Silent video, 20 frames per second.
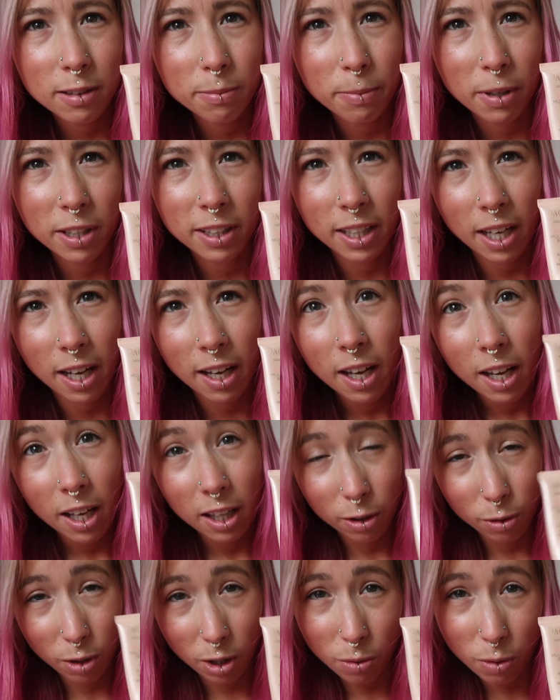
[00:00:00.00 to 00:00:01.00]
but yeah,
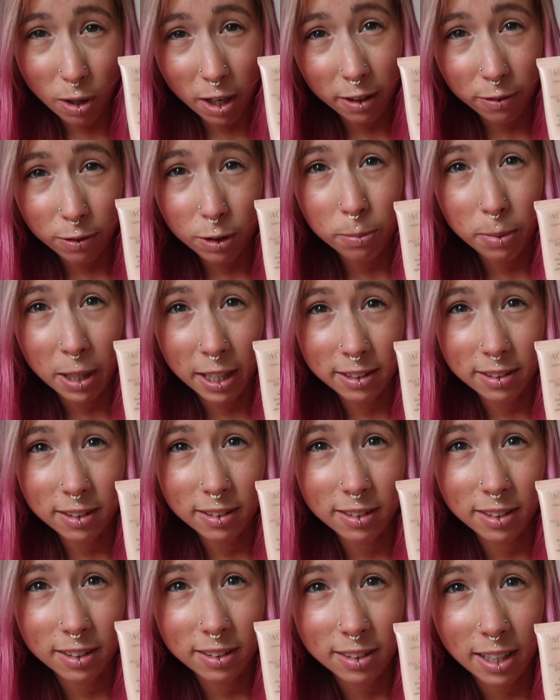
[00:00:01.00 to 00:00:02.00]
there are quite a few
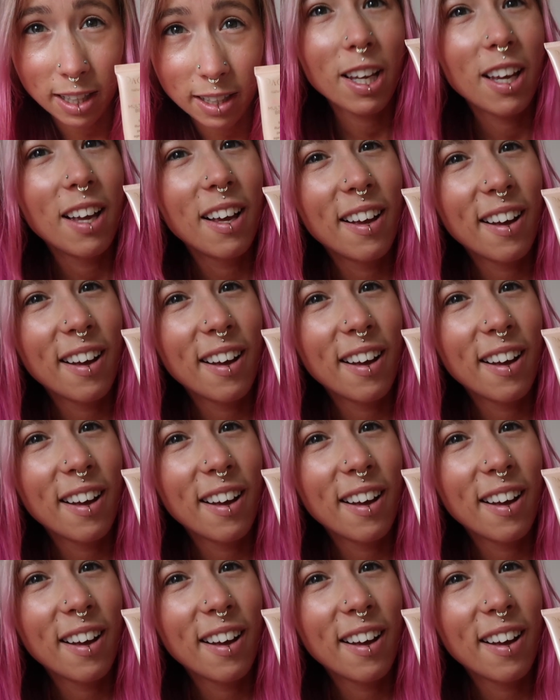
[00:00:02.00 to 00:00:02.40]
places that sell it.